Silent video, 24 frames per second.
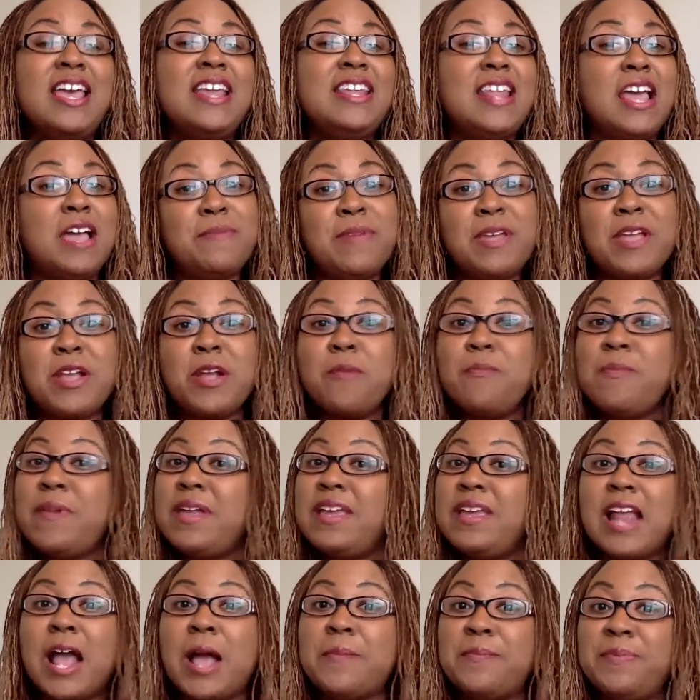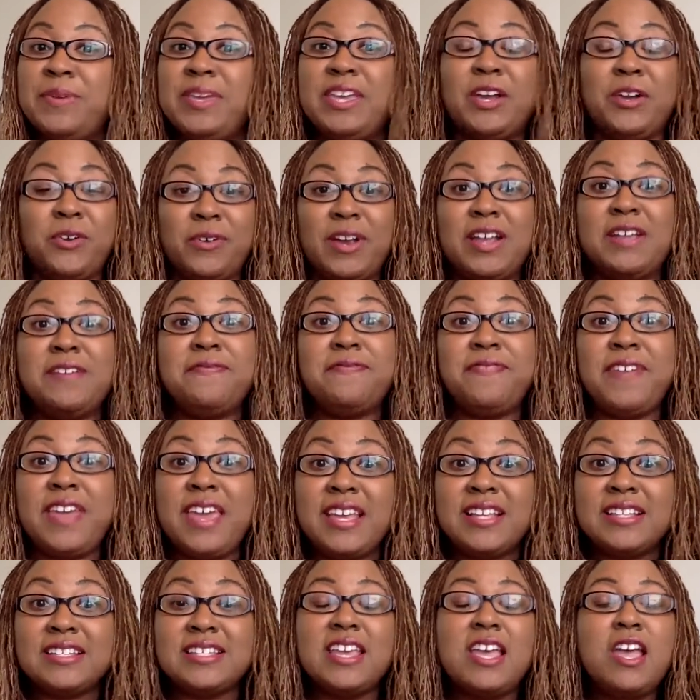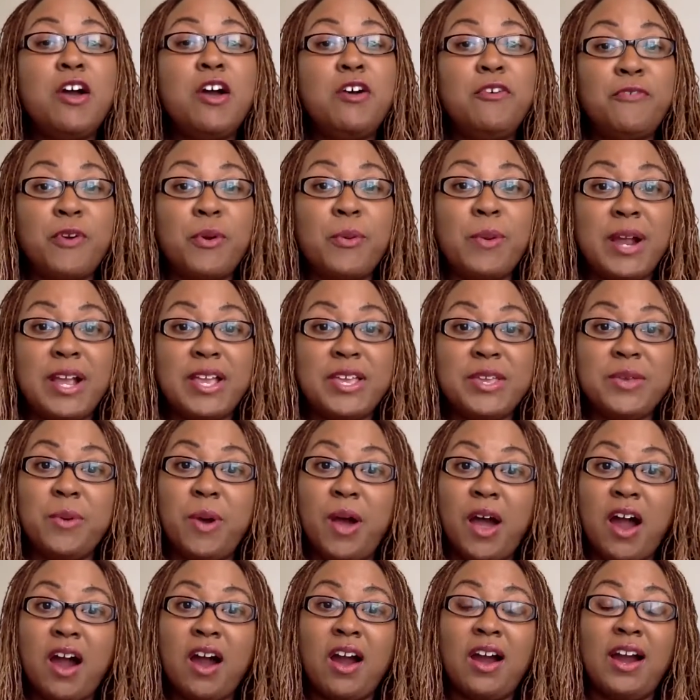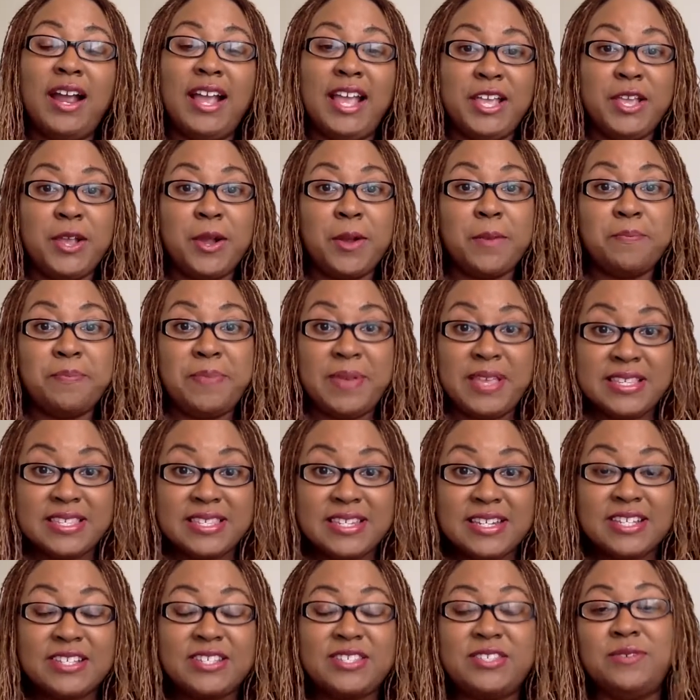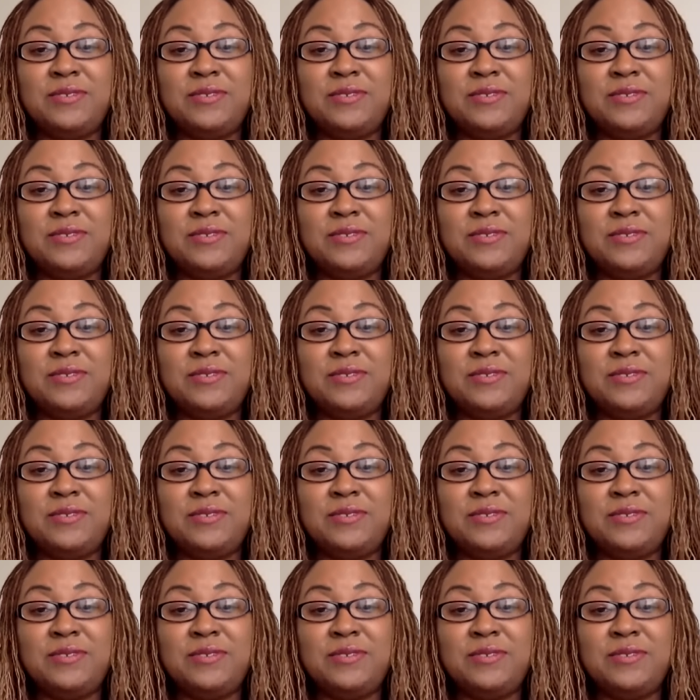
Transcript: that may or may not be a great fit for where you are in your business.